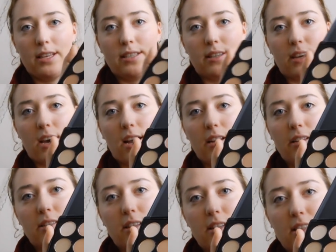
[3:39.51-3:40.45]
These are the
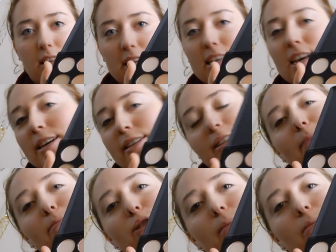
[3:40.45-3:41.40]
colours, so there's like
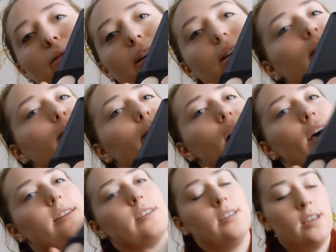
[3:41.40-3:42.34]
some shimmery, some
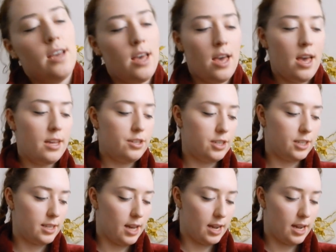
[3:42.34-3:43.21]
matte, just